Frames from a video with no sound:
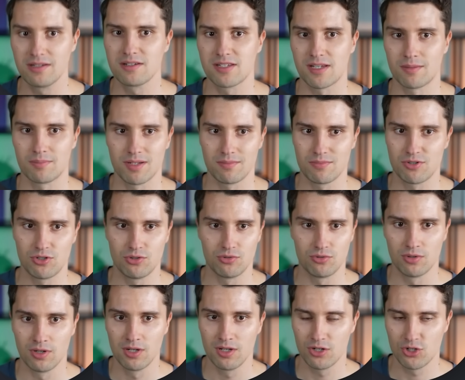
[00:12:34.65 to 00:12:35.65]
Sometimes
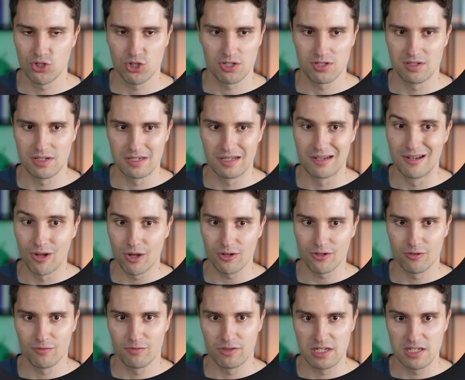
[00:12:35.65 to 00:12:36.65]
you just need a lot
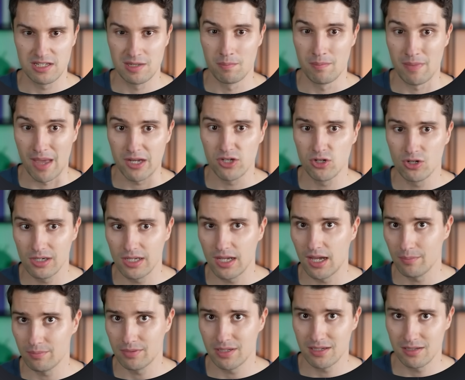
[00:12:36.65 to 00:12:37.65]
of these manually
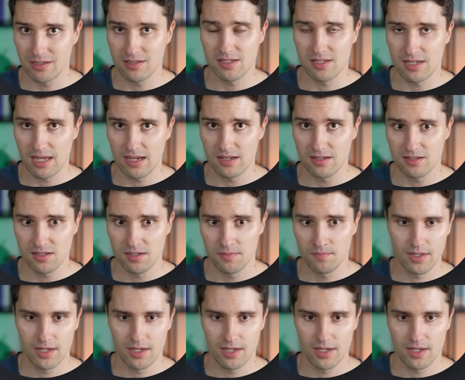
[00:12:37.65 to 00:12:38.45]
updated states.